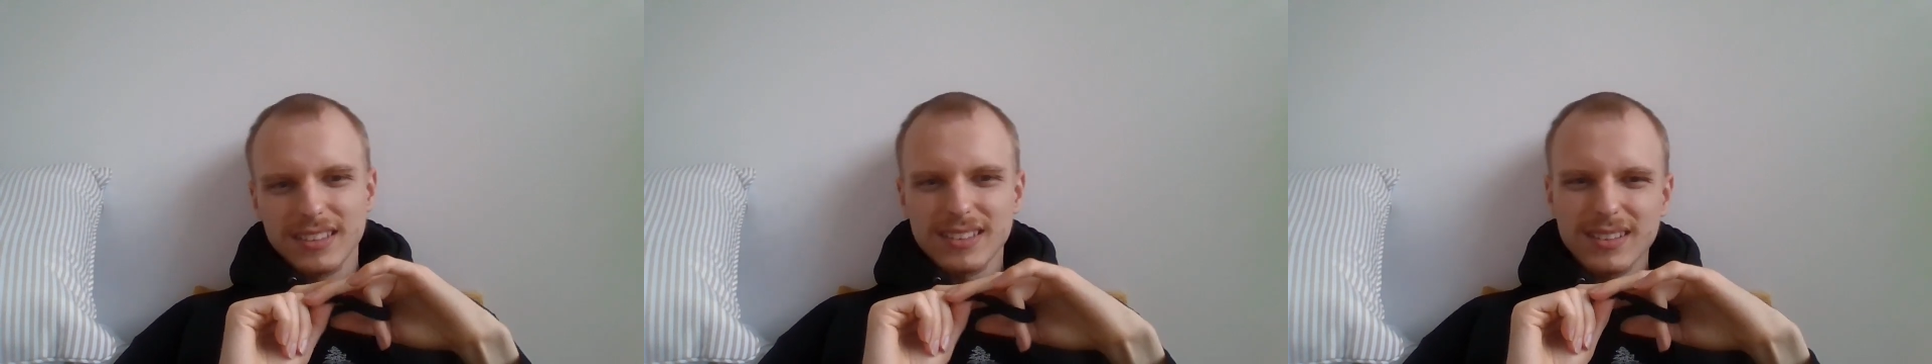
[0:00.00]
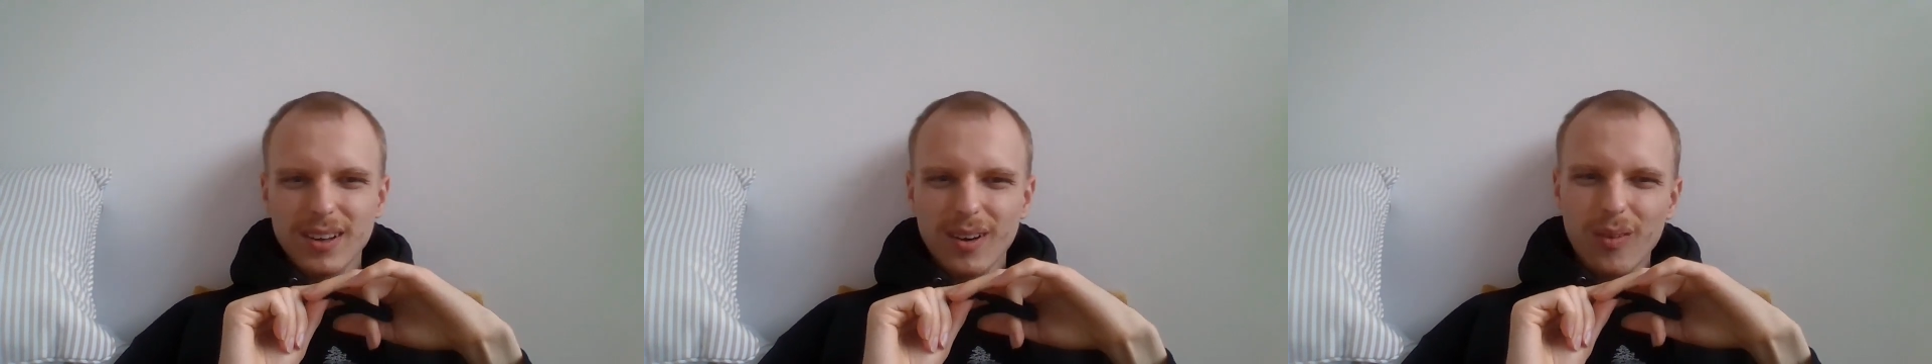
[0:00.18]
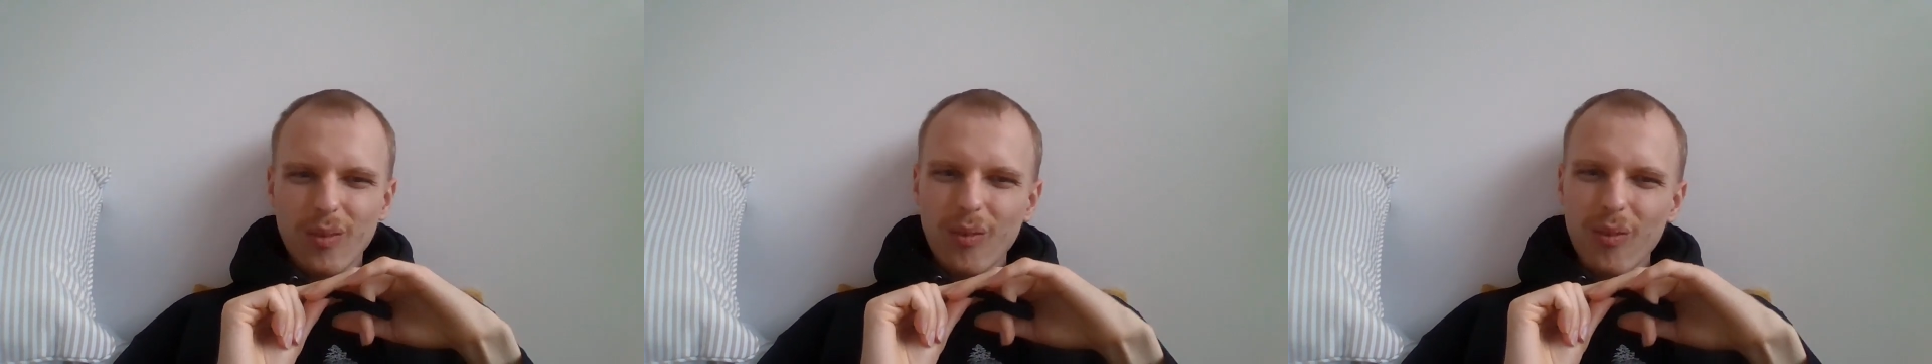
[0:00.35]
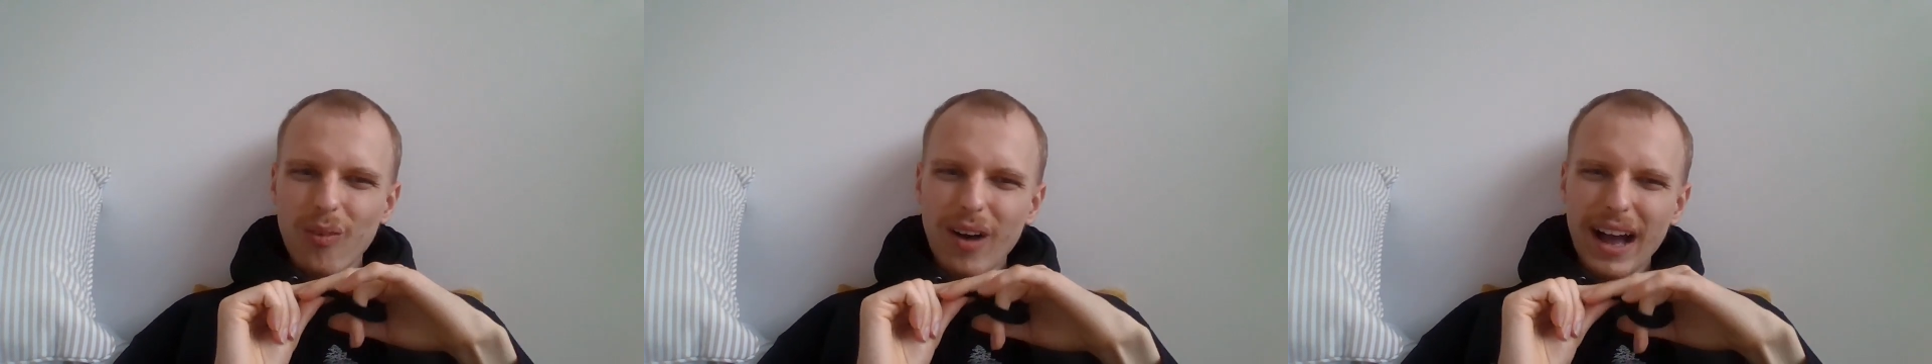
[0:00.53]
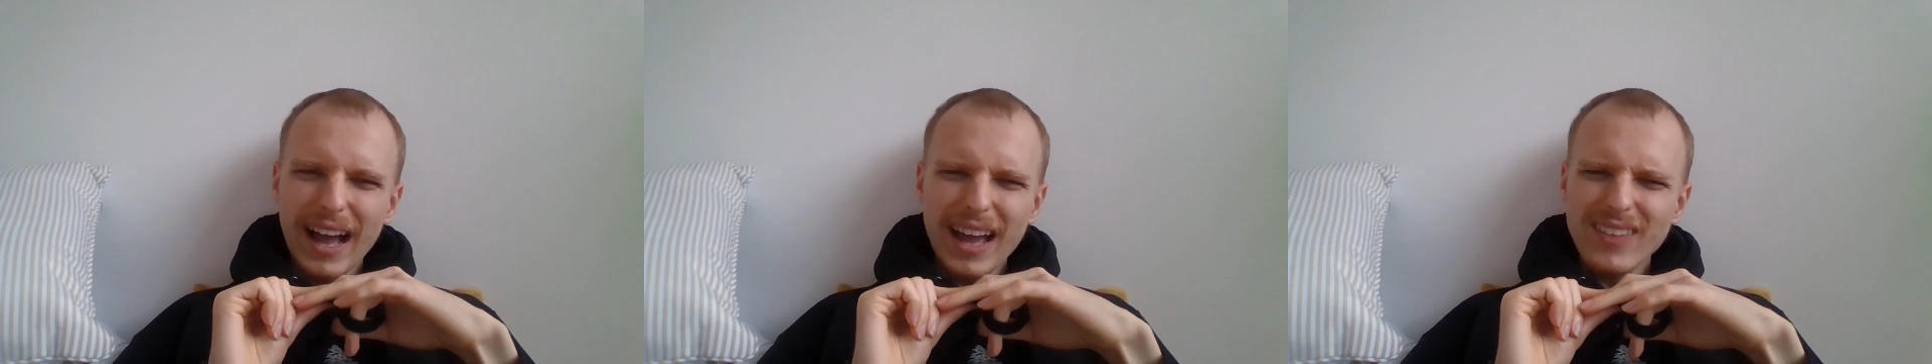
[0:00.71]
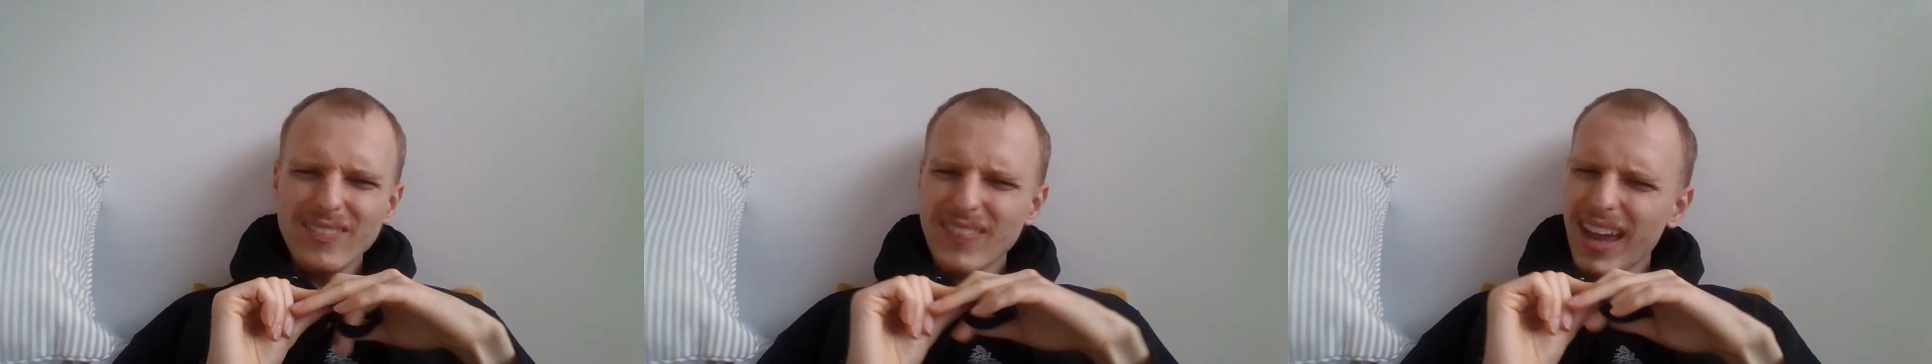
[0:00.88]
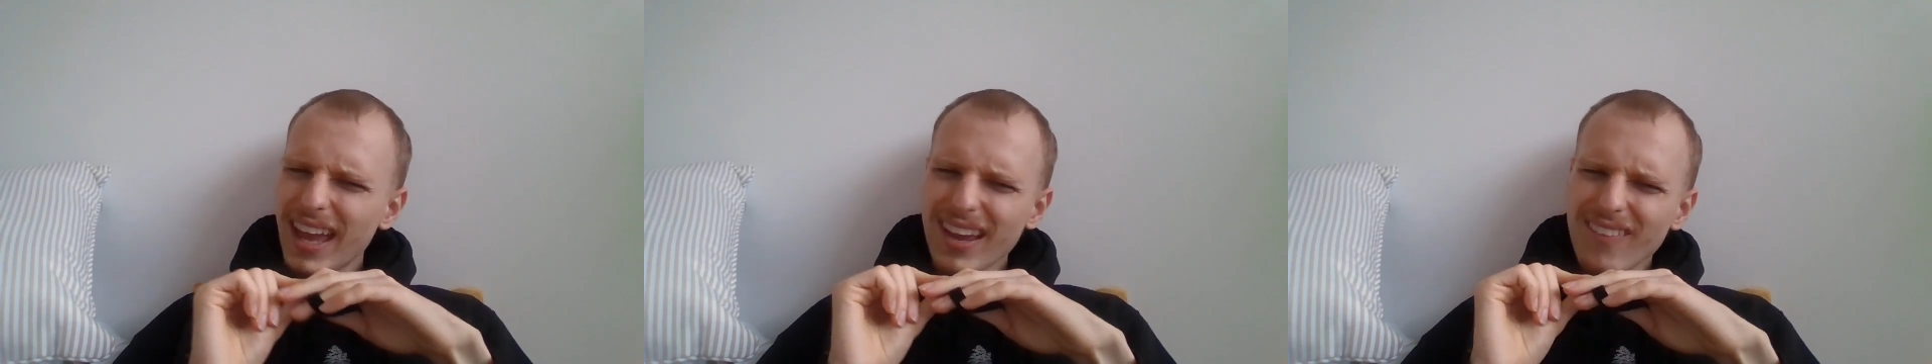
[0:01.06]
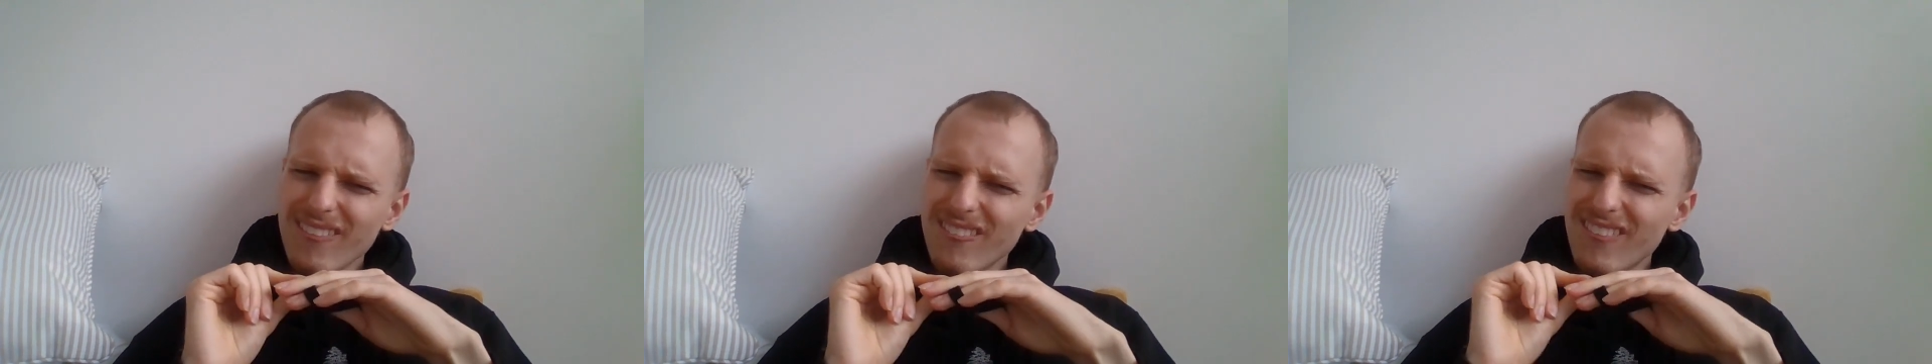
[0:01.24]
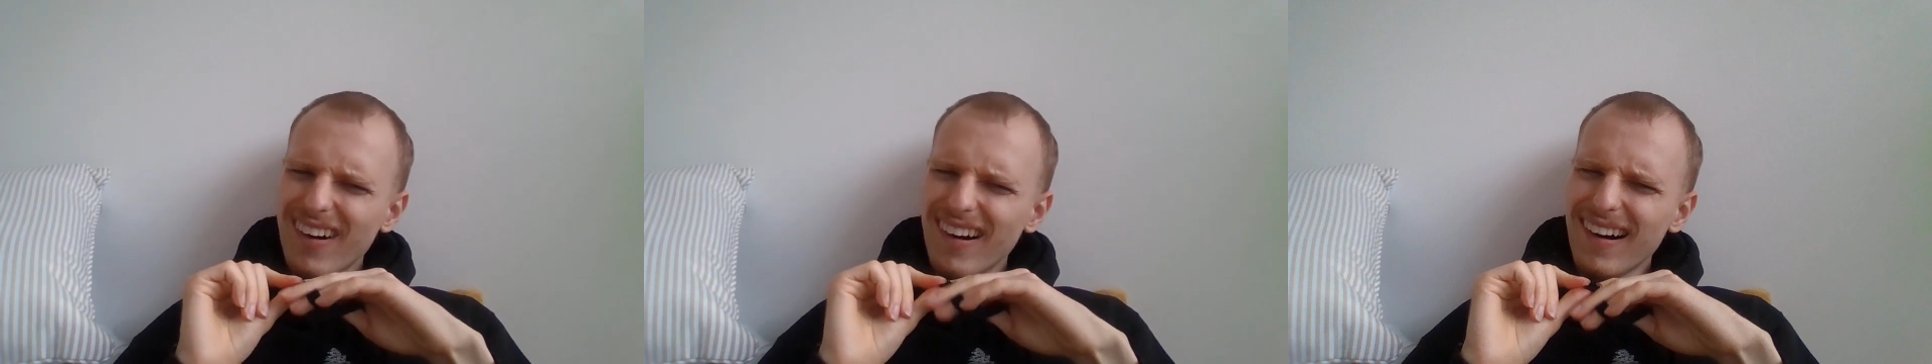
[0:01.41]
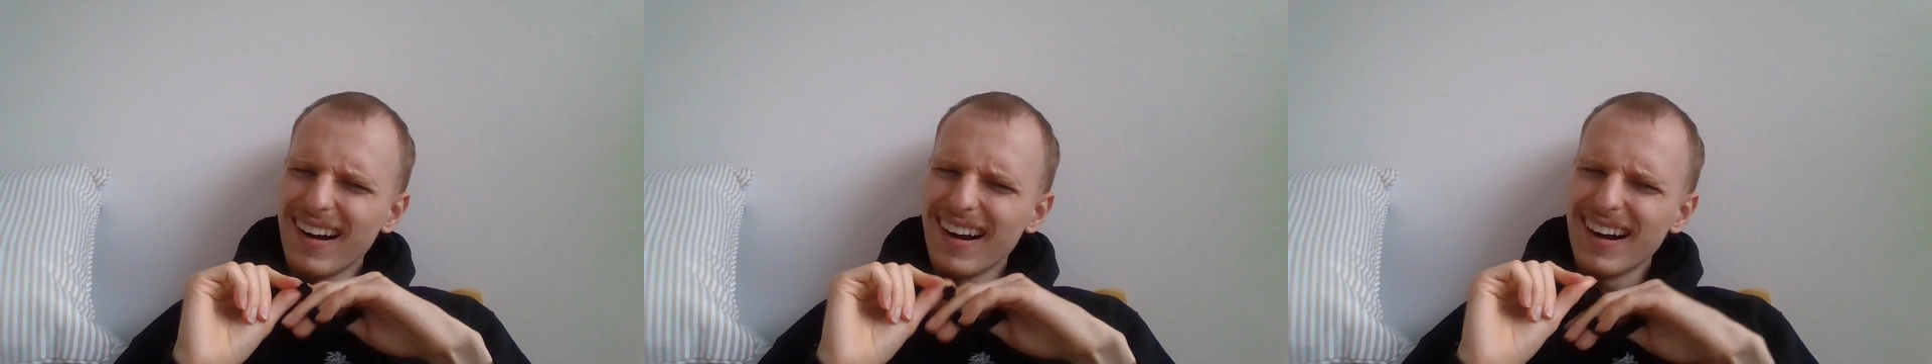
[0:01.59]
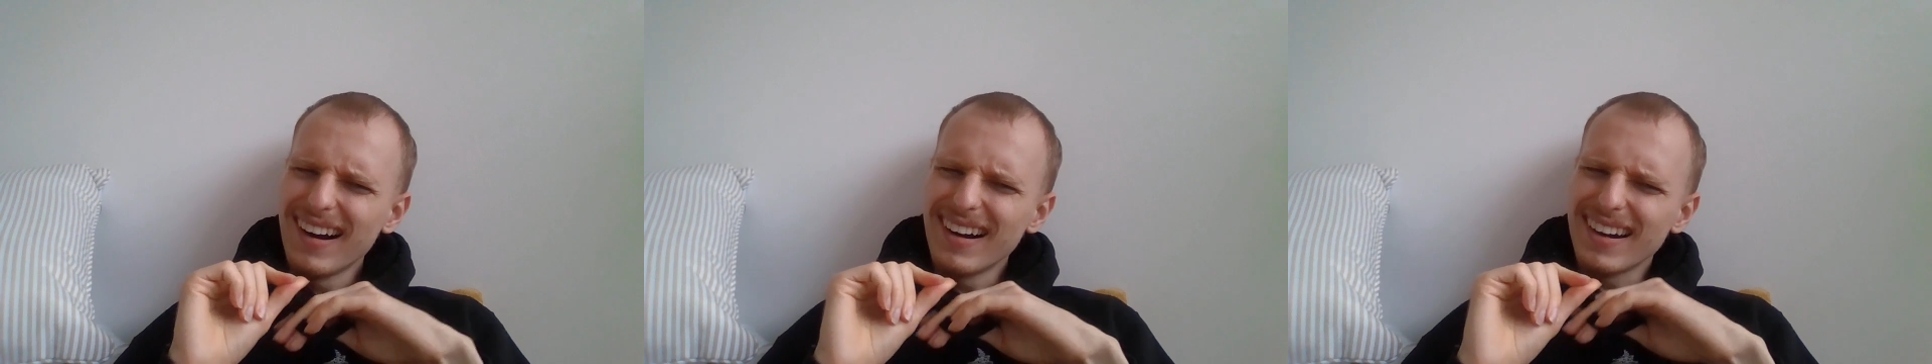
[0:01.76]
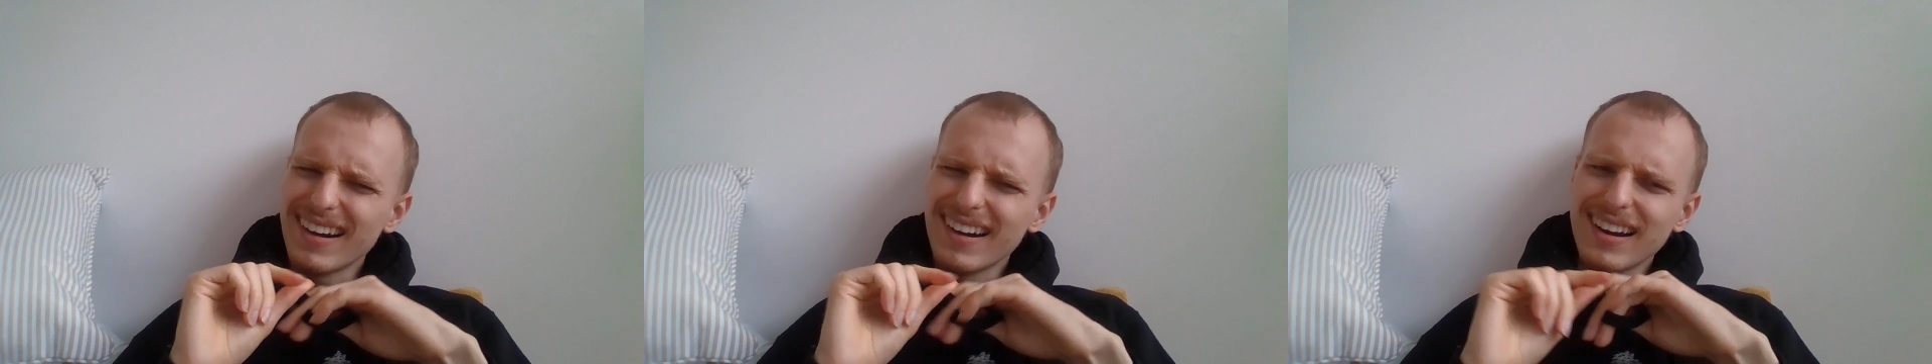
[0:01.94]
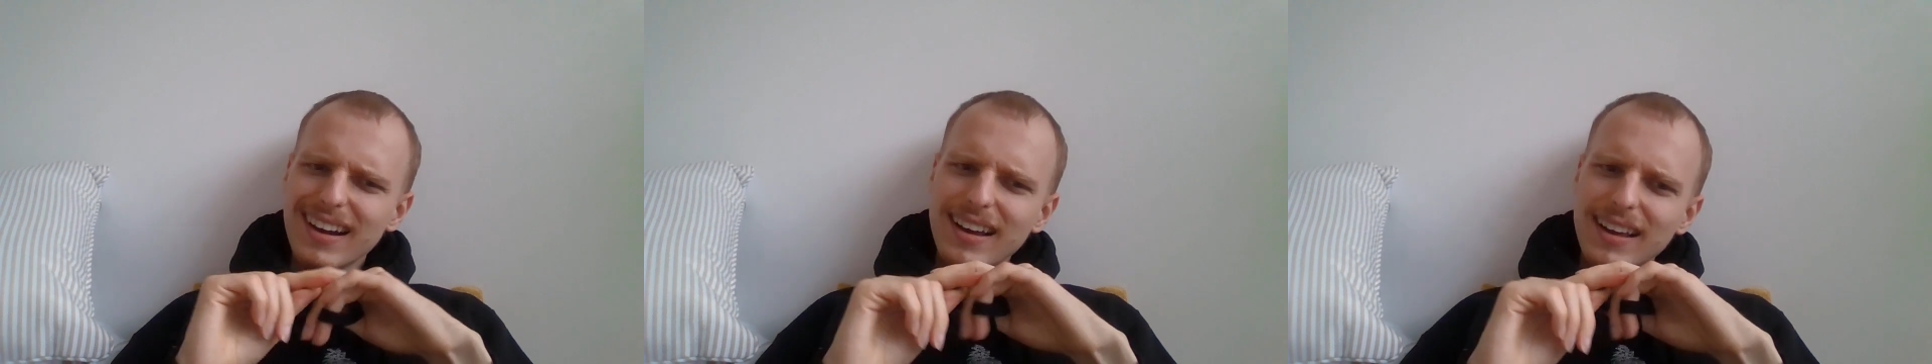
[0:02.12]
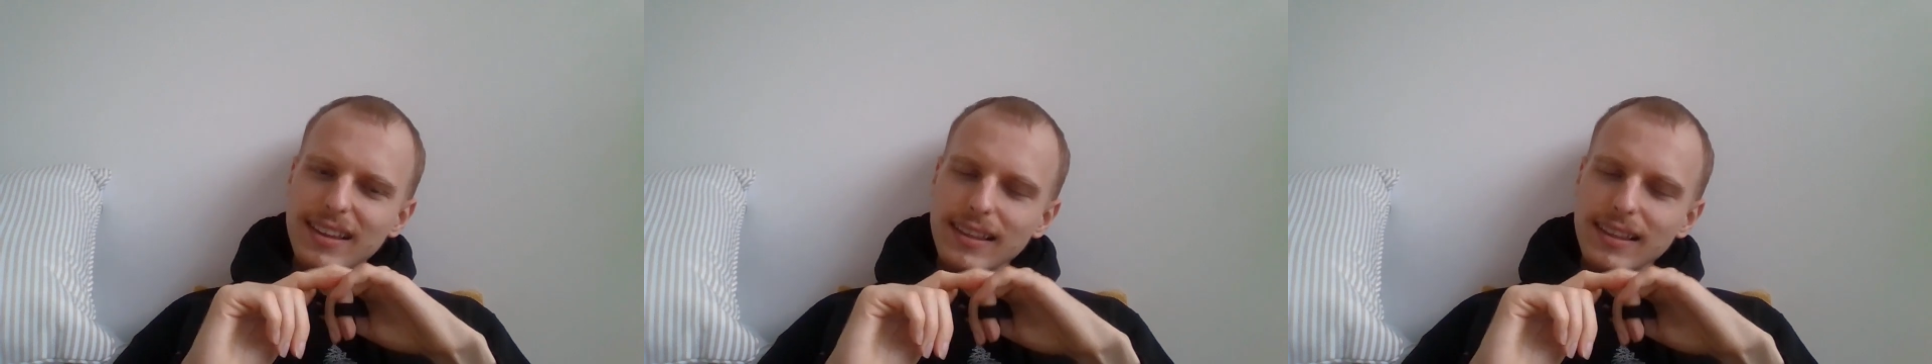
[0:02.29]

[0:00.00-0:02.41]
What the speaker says: so why make more?